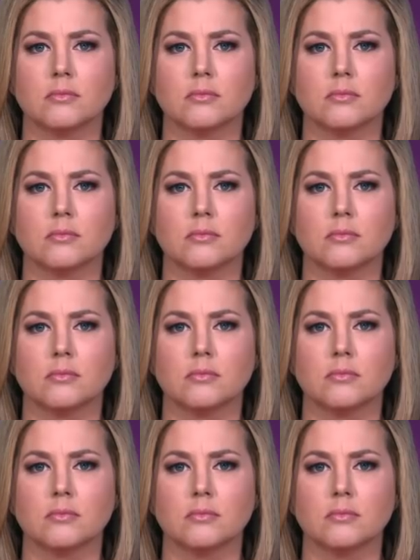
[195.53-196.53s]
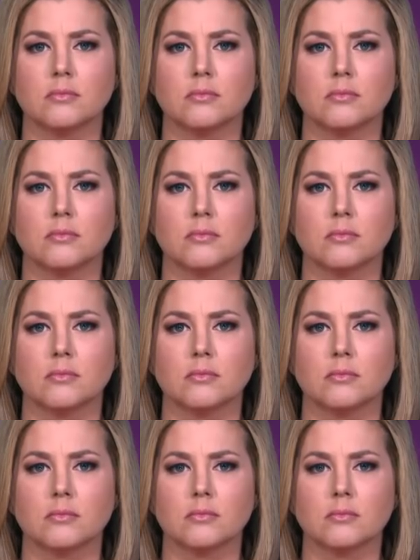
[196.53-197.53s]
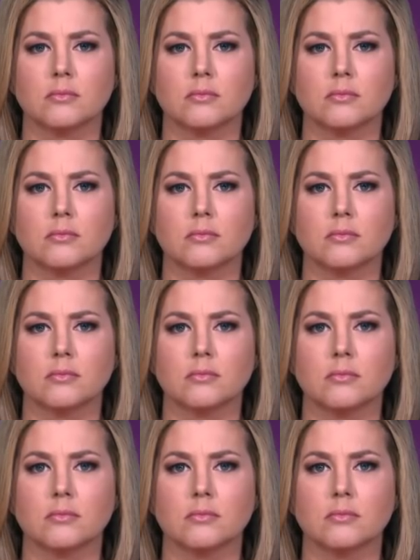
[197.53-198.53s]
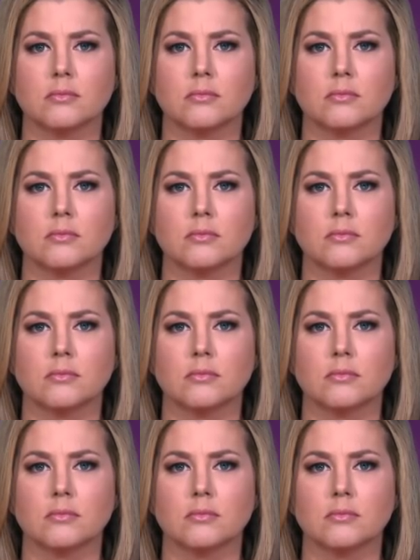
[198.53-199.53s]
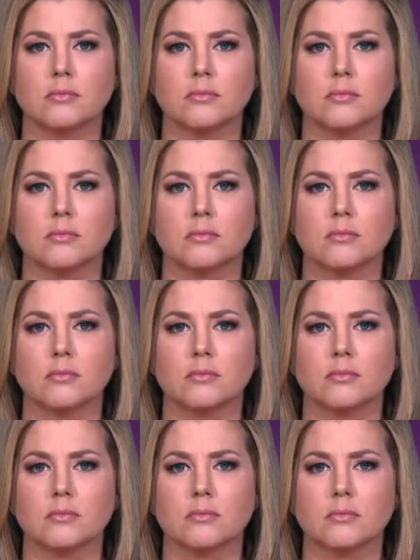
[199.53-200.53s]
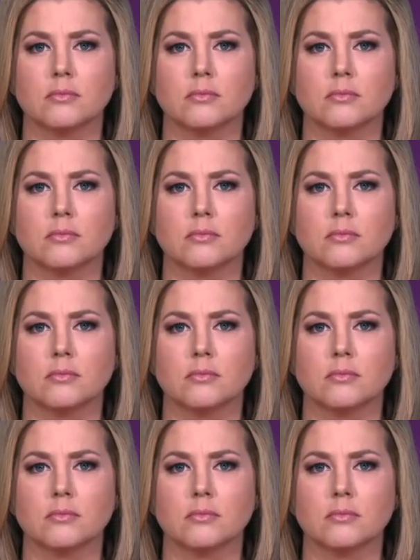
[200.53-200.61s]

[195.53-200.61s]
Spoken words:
[no speech]